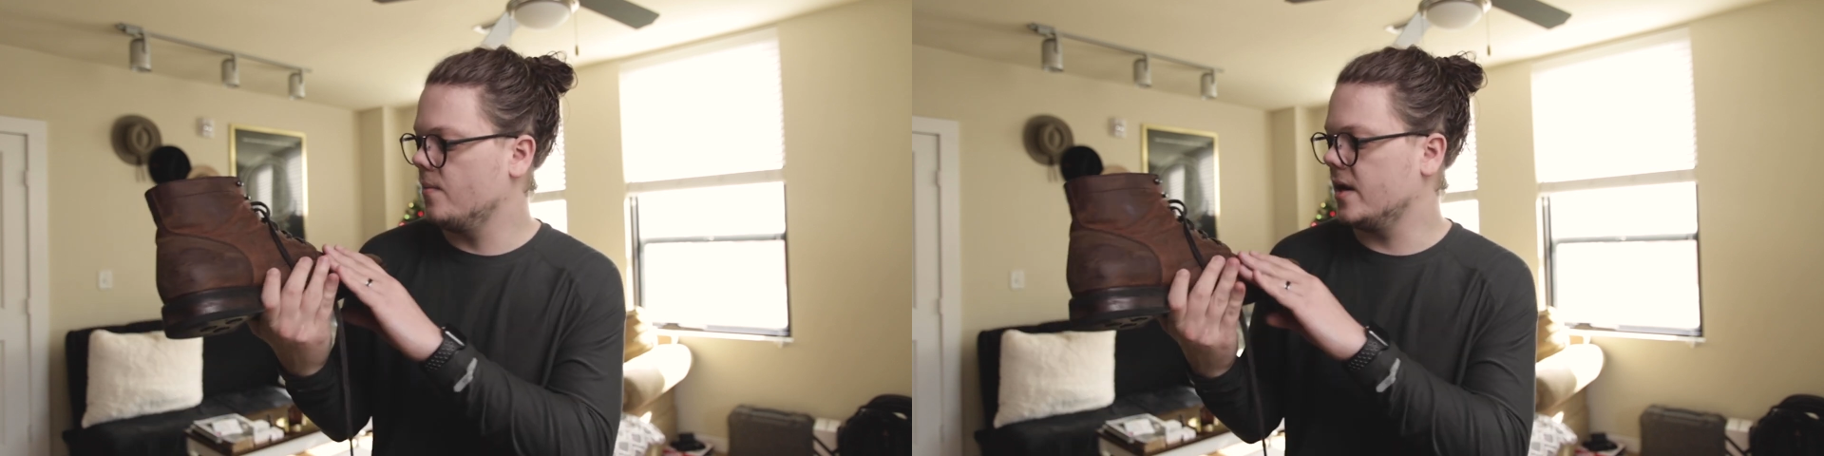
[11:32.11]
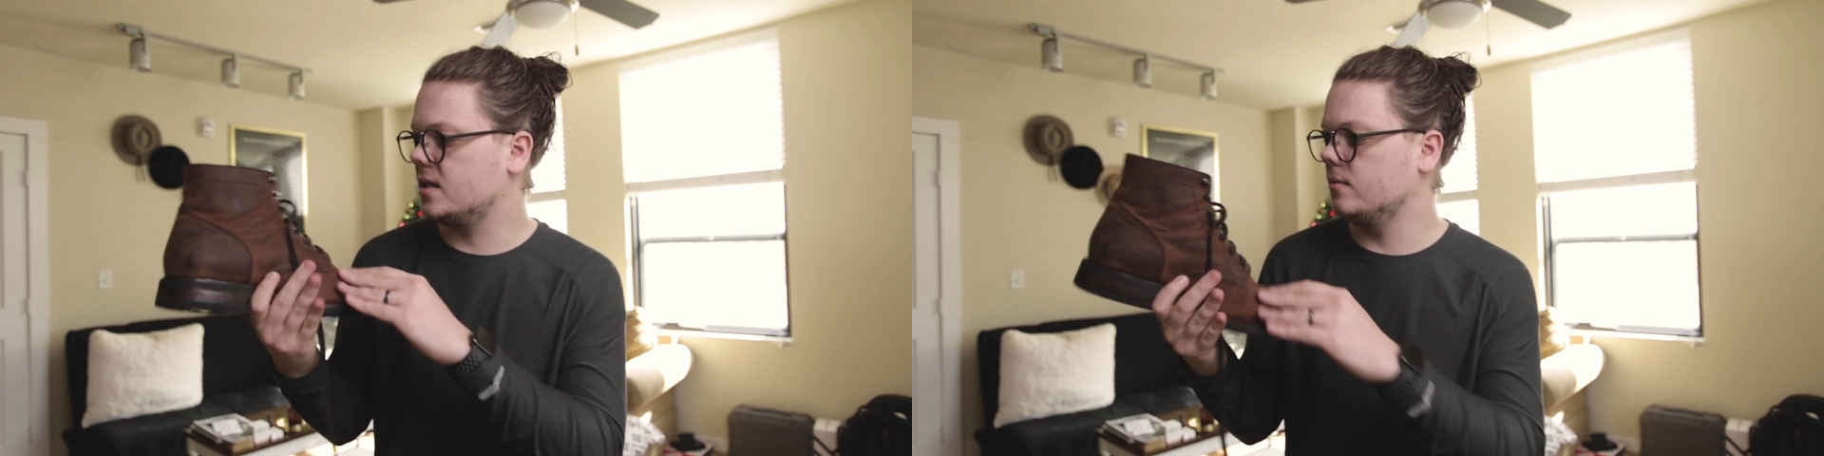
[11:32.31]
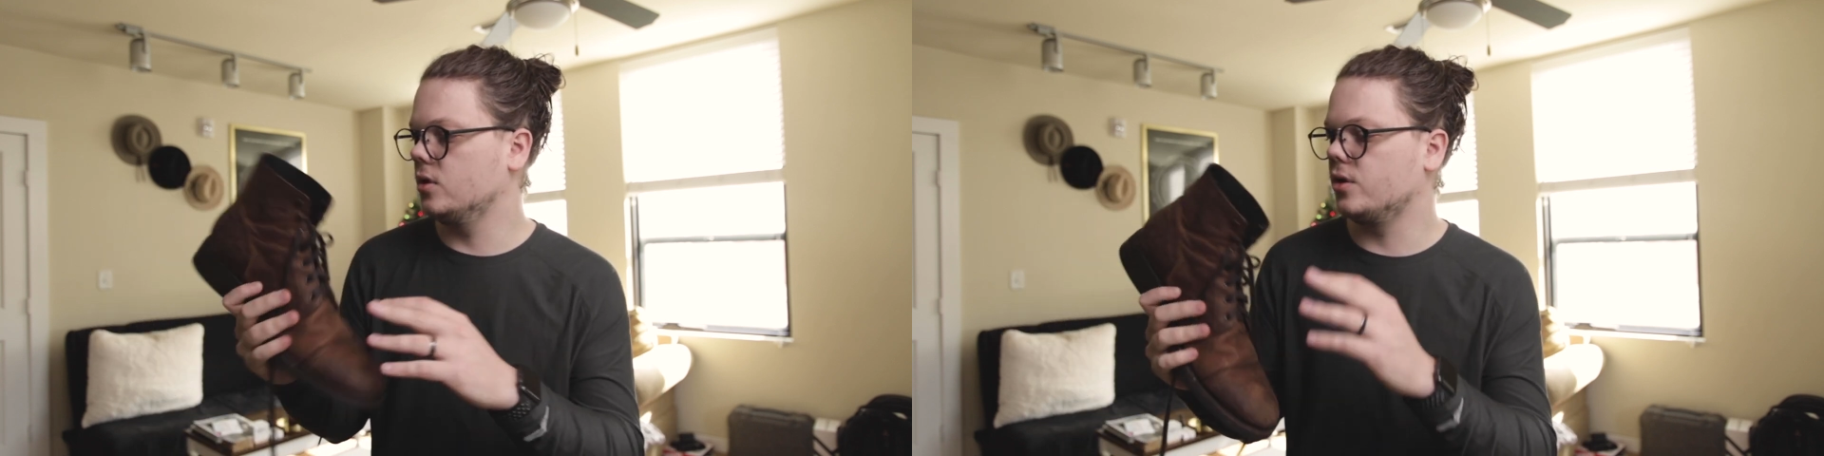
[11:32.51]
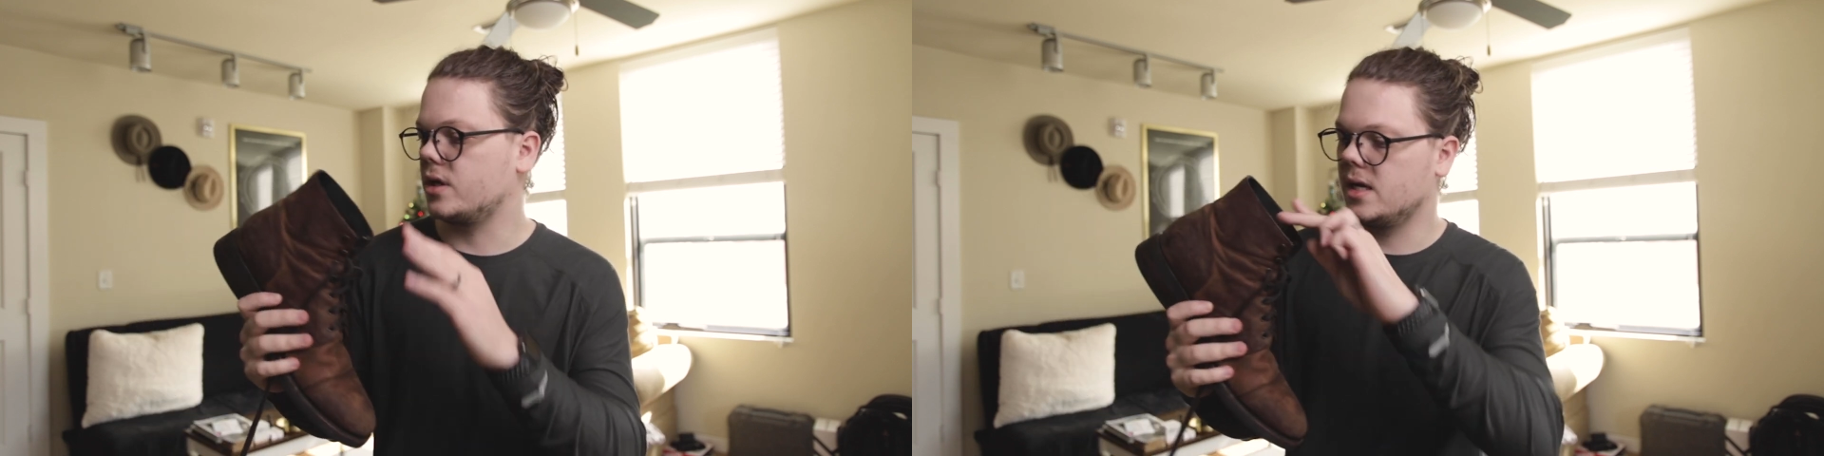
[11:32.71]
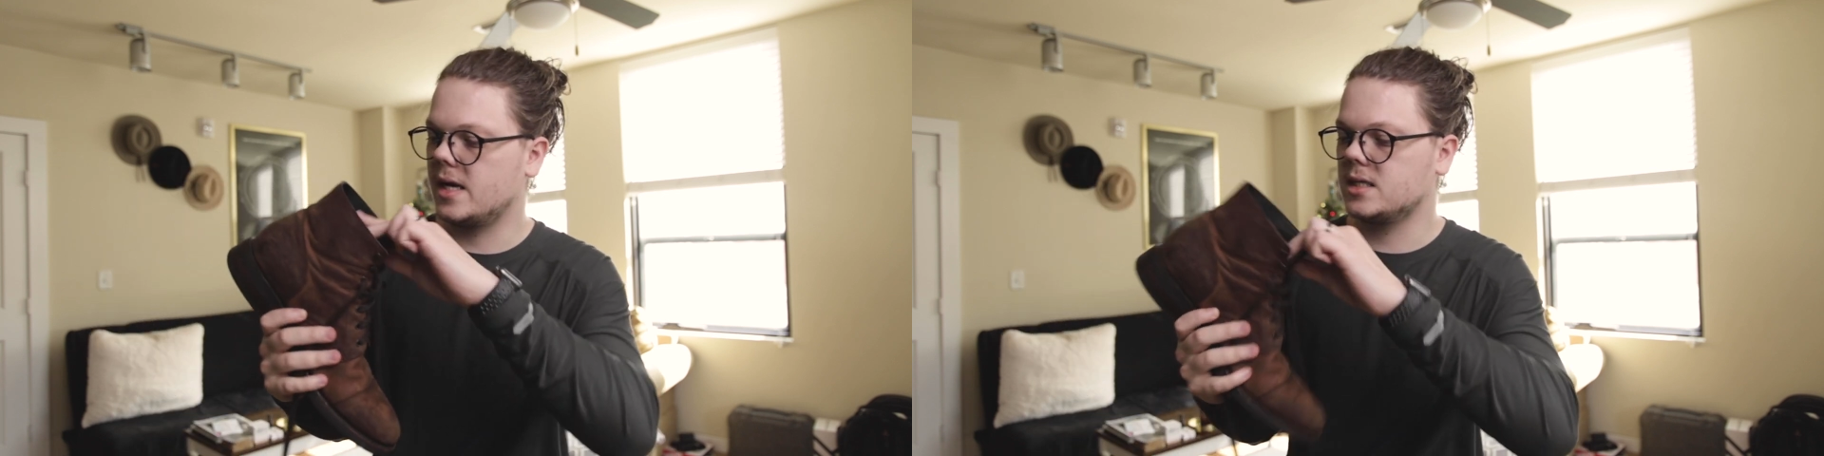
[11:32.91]
make them
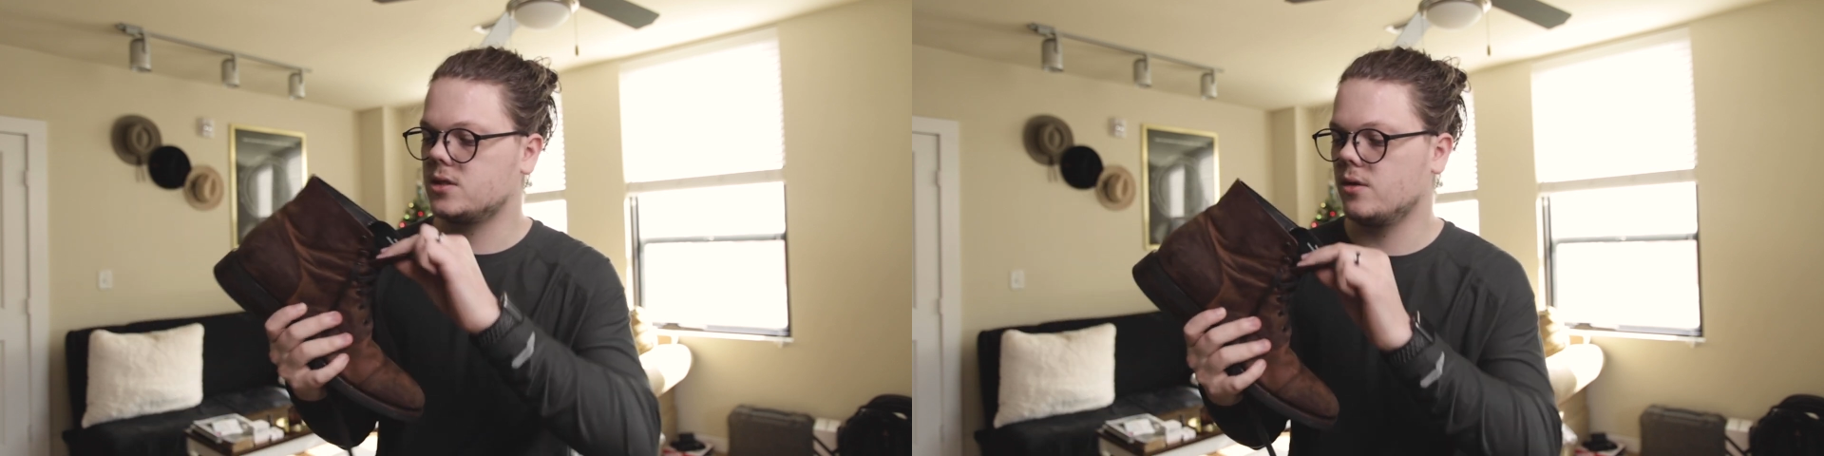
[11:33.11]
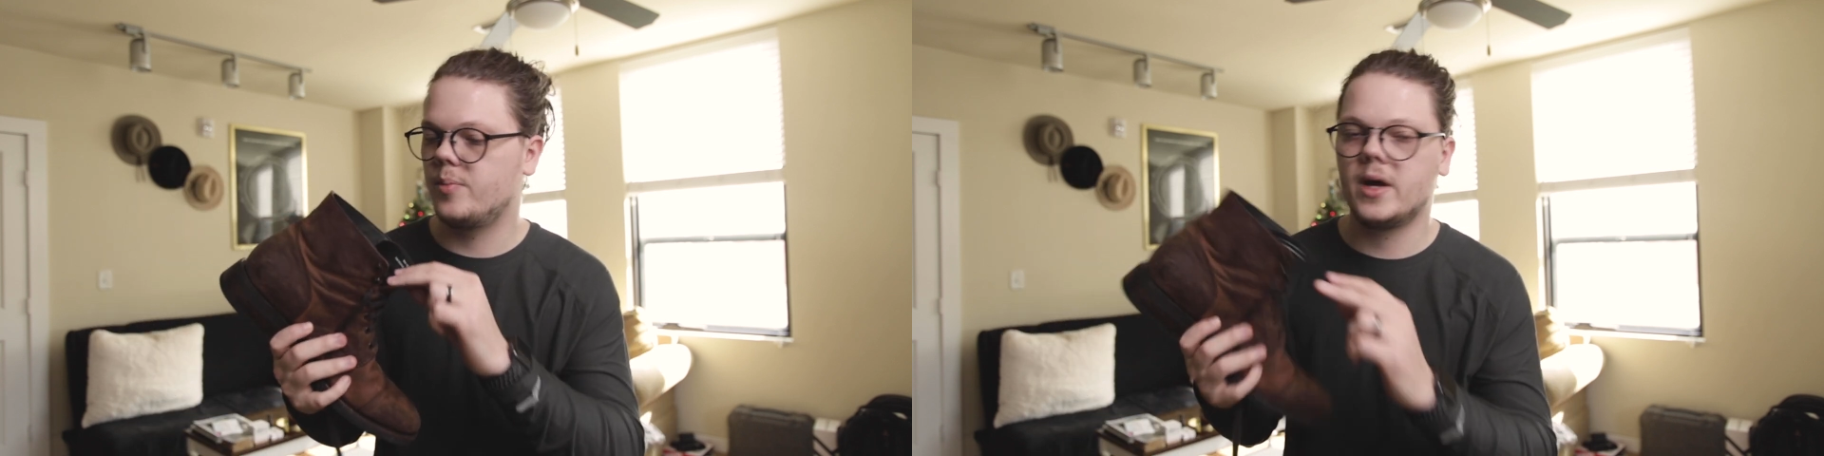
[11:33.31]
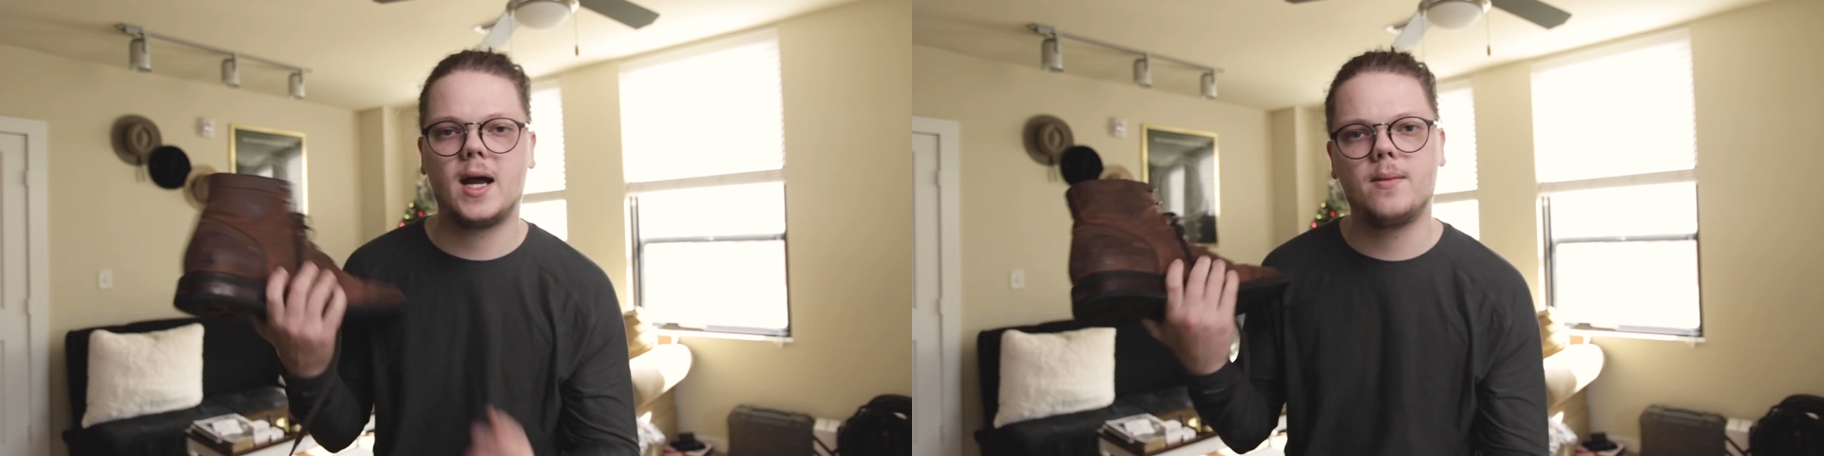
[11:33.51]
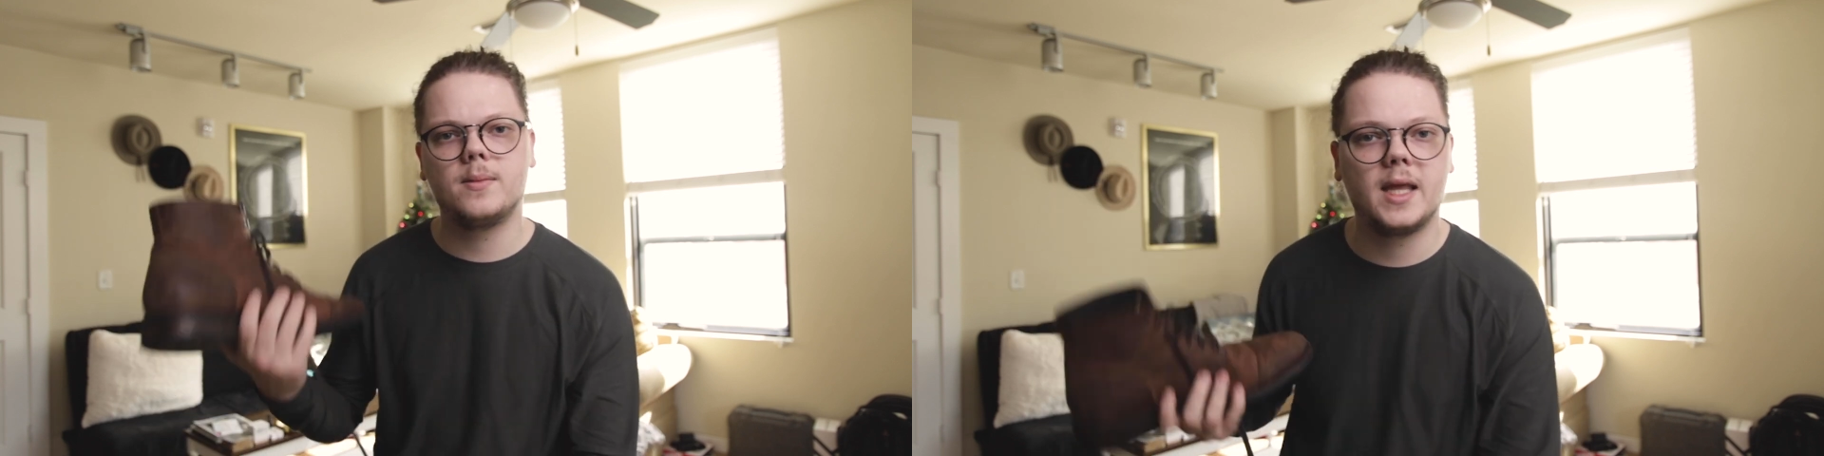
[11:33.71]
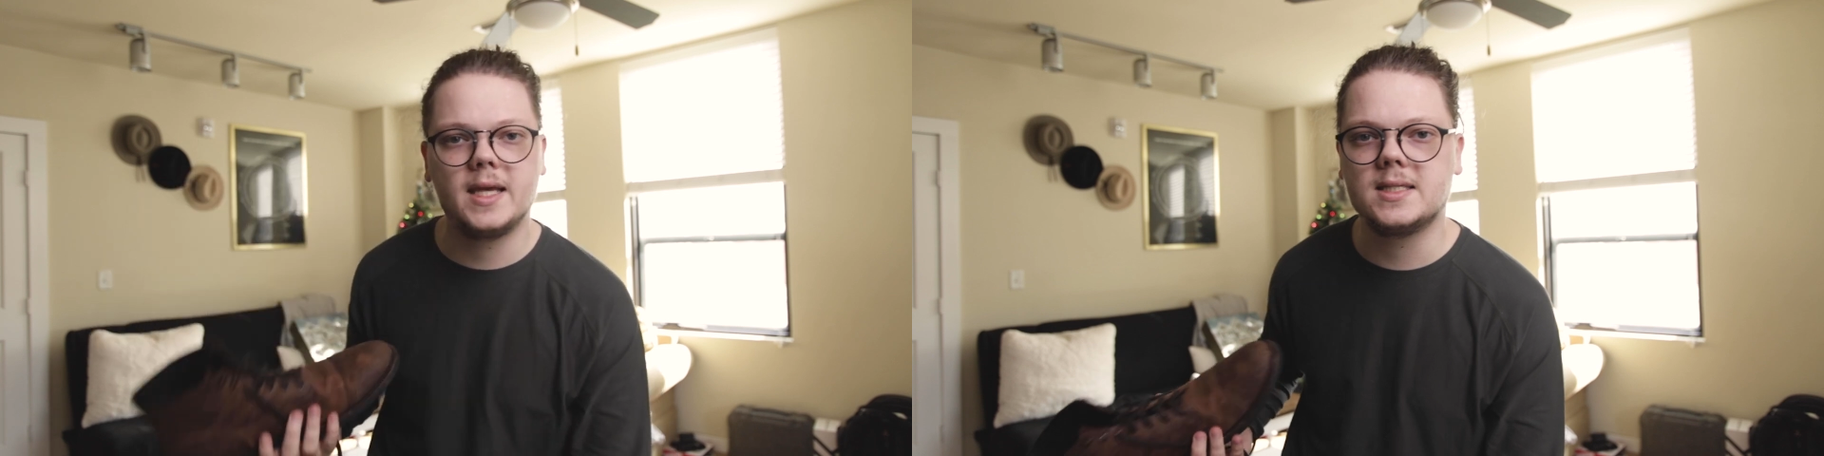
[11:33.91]
look nicer, but
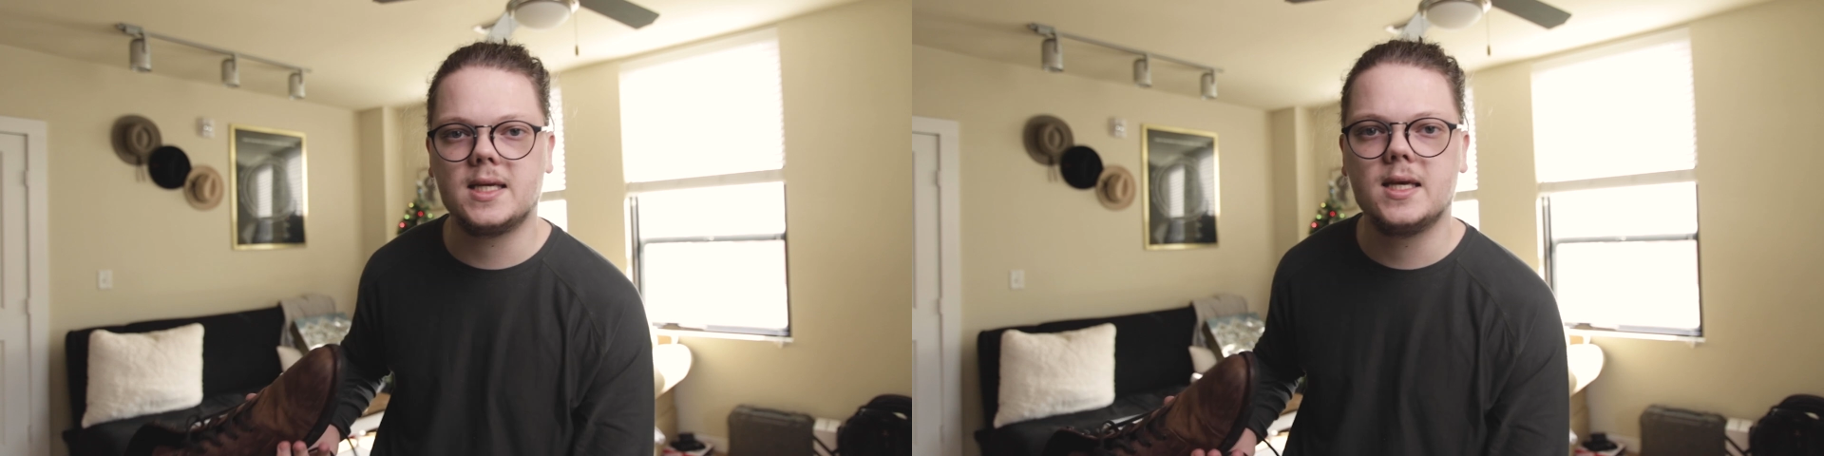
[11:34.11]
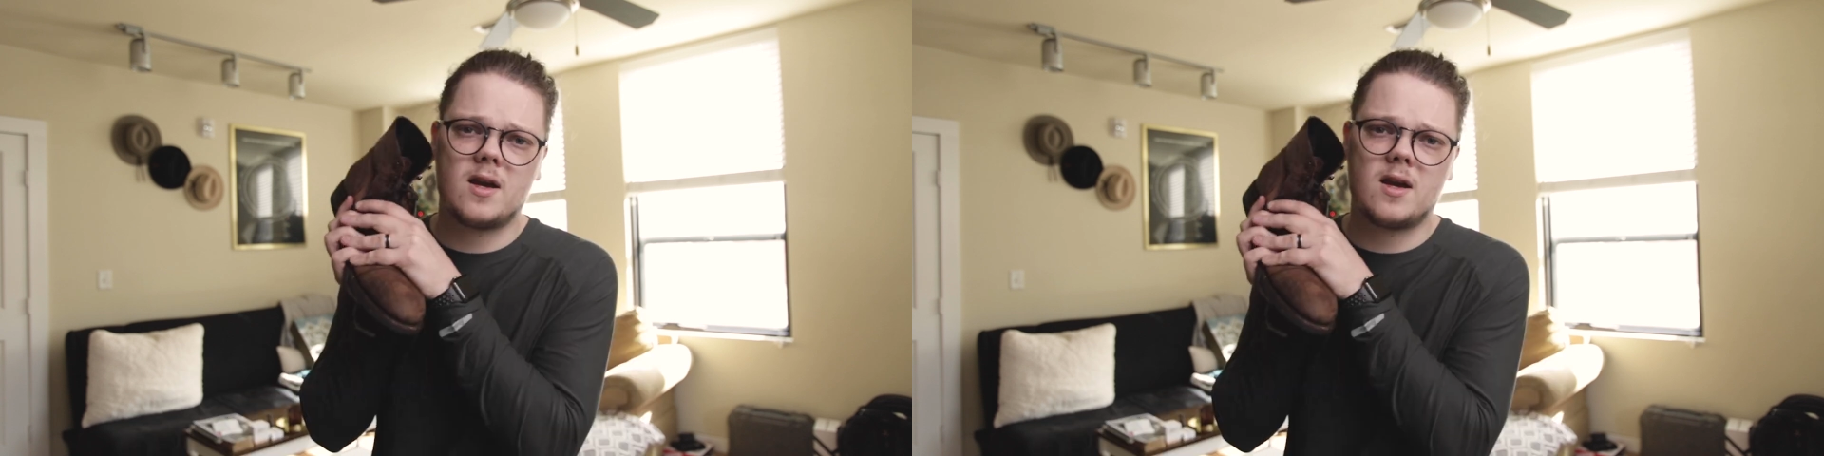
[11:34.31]
I'm lazy.